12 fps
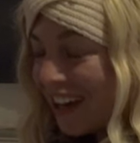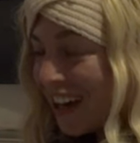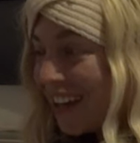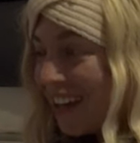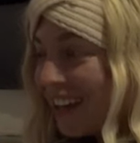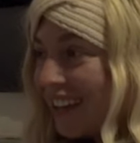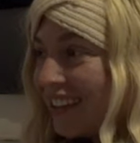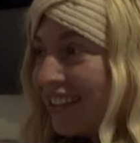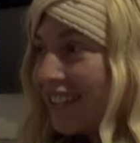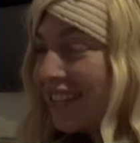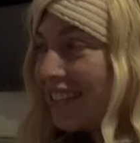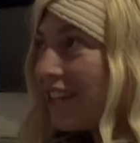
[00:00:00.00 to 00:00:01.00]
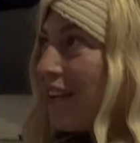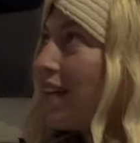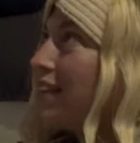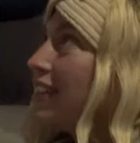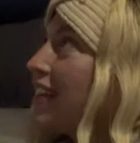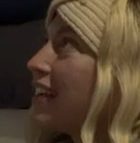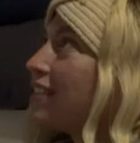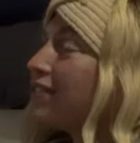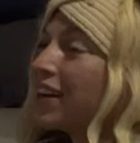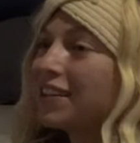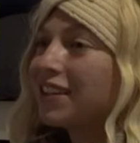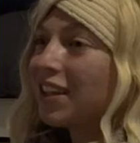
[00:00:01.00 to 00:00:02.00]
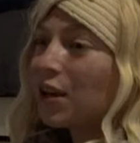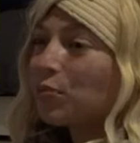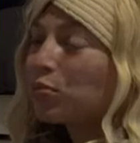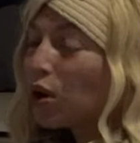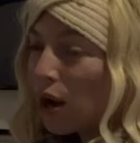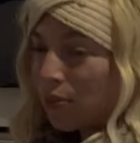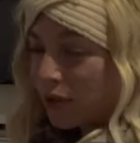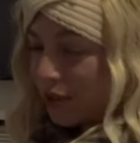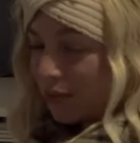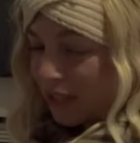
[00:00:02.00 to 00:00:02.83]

I love having like finally like a proper